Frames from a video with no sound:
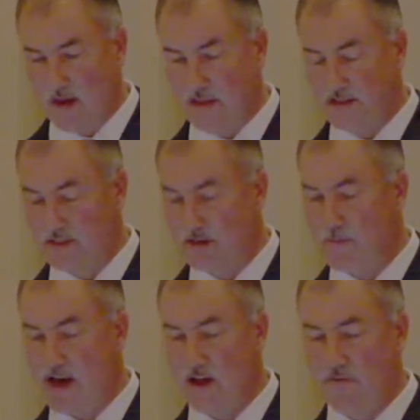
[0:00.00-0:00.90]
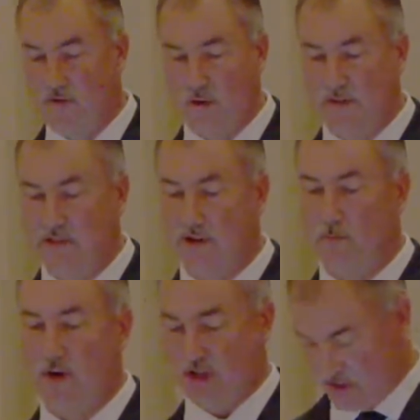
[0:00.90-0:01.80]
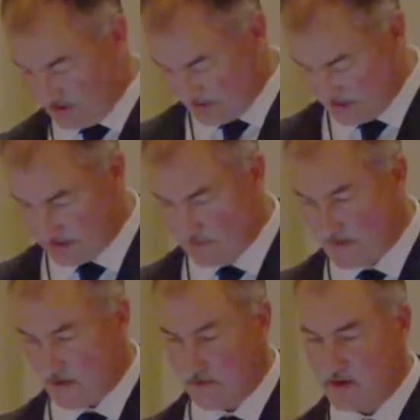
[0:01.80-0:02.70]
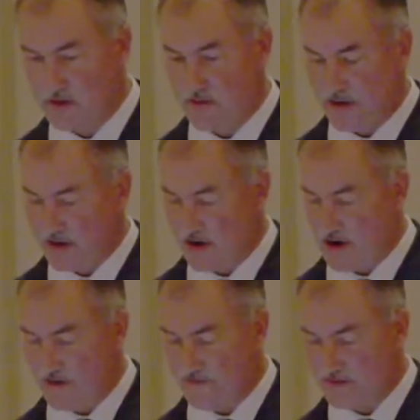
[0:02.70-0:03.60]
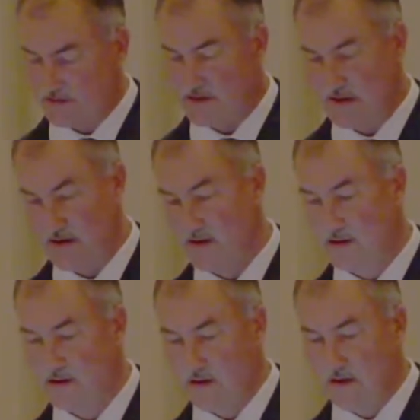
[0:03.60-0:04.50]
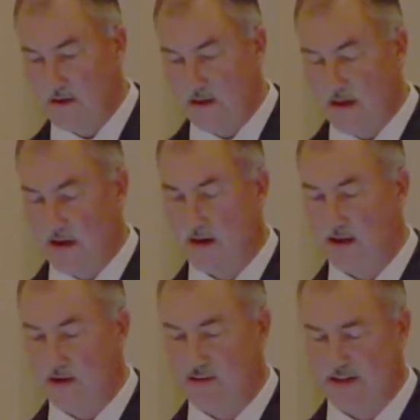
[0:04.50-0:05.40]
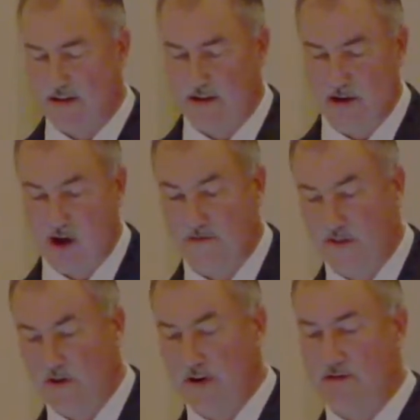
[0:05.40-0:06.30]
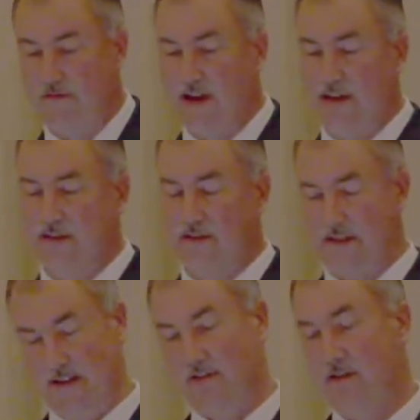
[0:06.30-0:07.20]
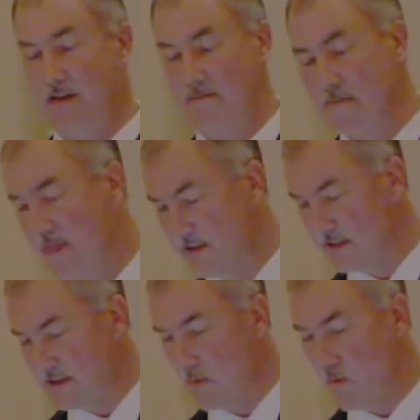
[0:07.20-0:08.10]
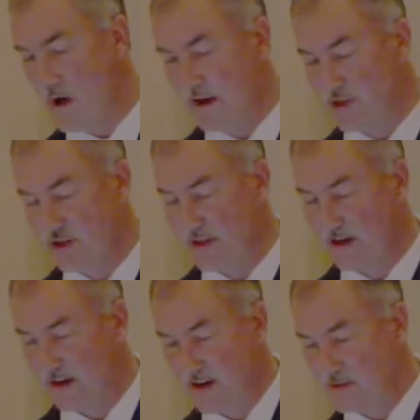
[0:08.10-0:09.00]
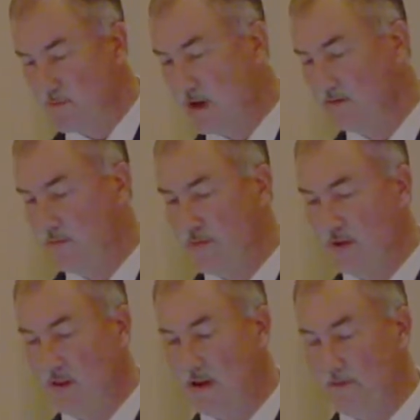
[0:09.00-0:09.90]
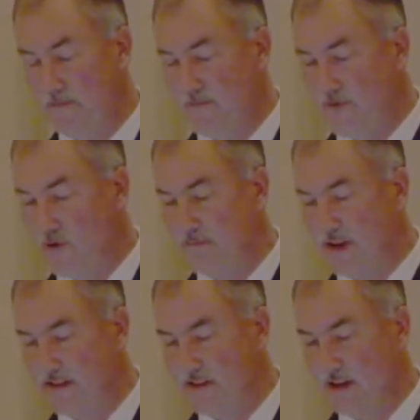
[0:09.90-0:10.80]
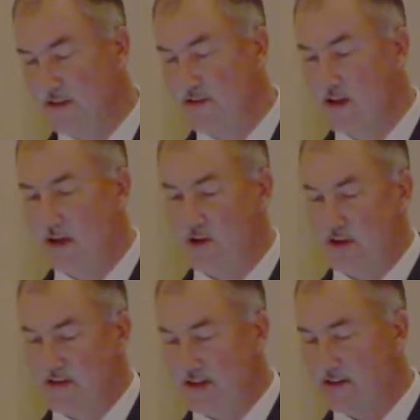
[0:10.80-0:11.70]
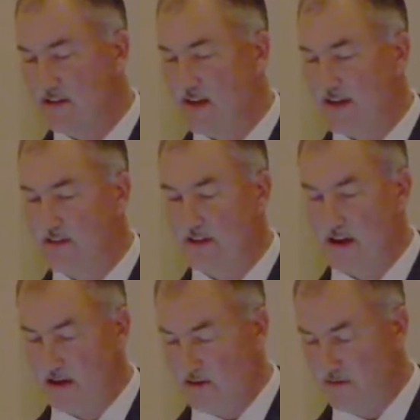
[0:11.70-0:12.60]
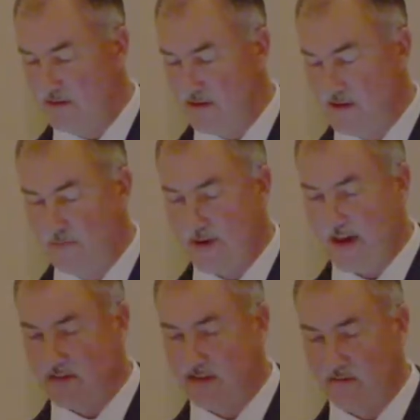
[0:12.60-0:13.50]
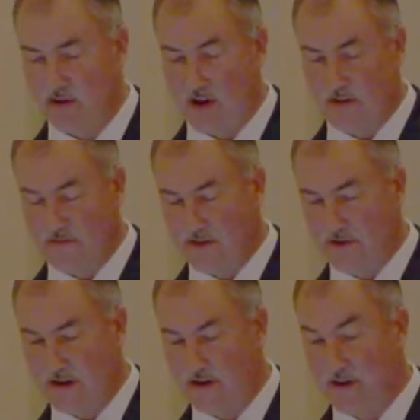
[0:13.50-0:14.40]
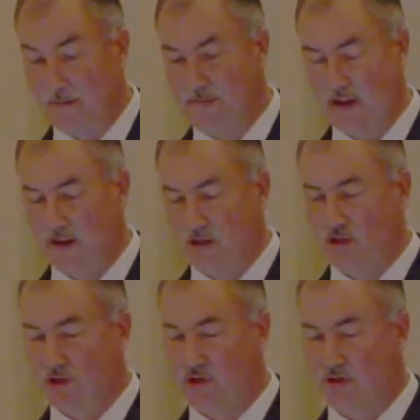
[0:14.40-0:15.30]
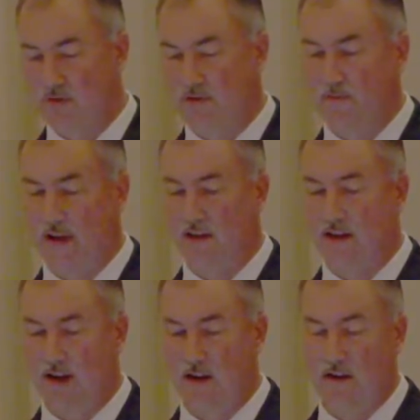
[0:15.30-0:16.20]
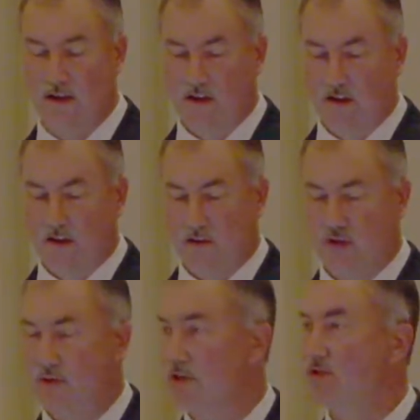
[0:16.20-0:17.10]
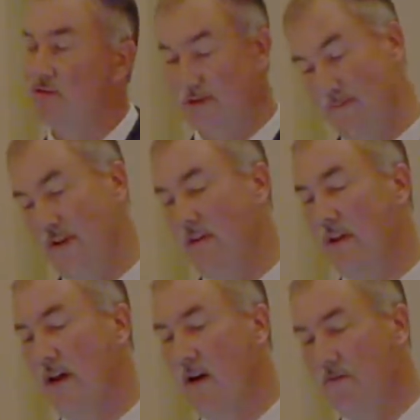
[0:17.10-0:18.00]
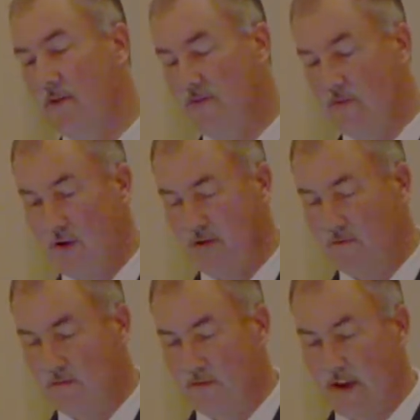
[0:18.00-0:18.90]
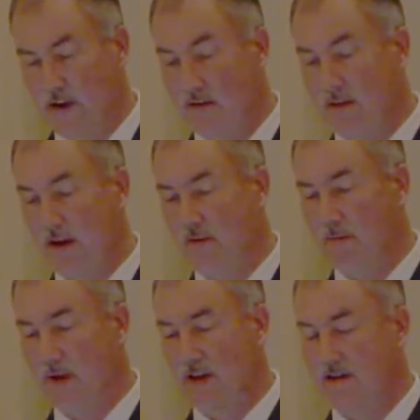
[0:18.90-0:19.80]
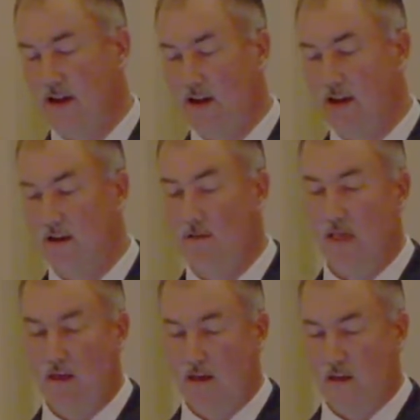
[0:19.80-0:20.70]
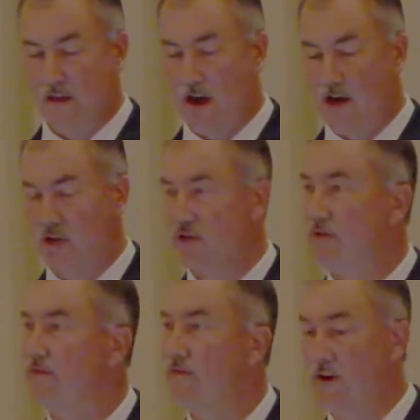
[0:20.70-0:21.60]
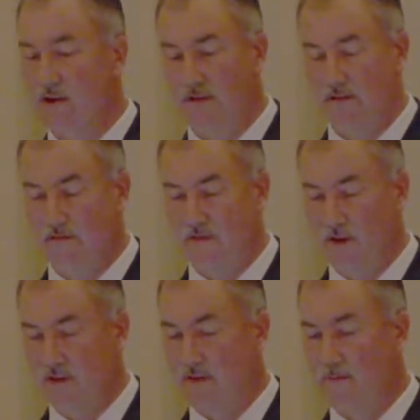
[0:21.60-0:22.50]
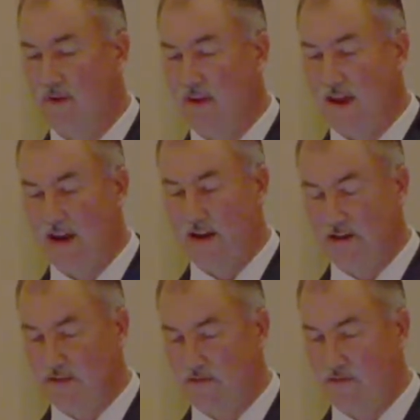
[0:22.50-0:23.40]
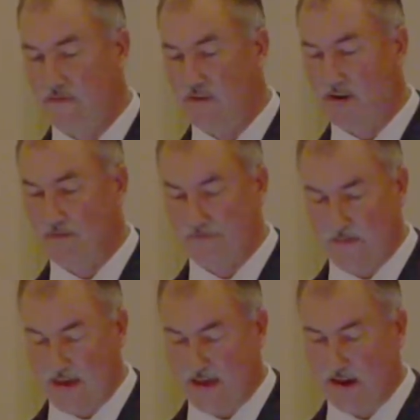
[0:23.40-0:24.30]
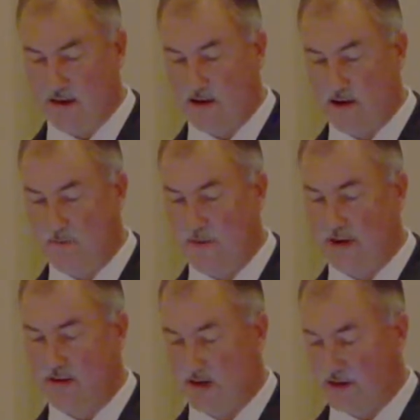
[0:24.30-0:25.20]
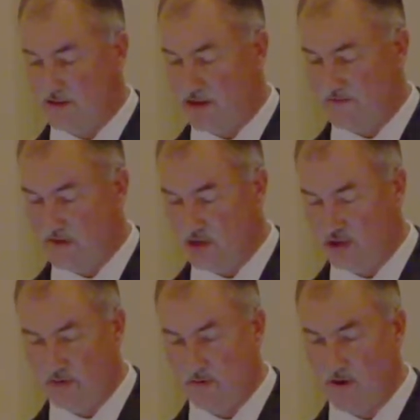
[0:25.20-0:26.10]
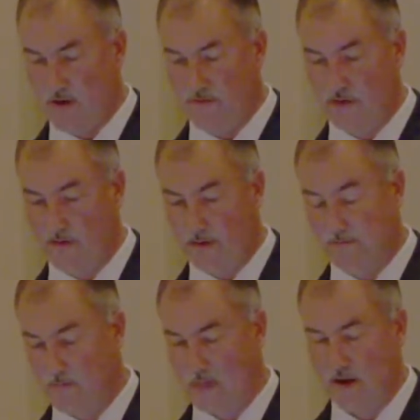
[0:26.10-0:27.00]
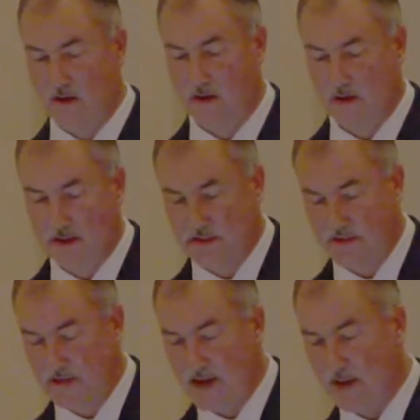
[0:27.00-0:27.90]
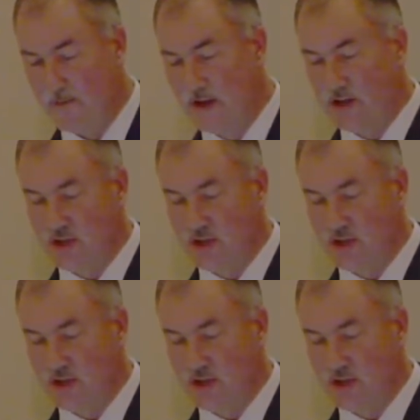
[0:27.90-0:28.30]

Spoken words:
And this is a biofoam impression system that we do right in the office. And here's an offloading device. This is a 1-inch thick. It has multiple foam densities. You can take these hexagonal pads out to offload the area. This just shows to maintain the structural stability of the foot. Not only are we maintaining the arch of the mechanics of the foot, and maintaining soft tissue offloading. This is a diabetic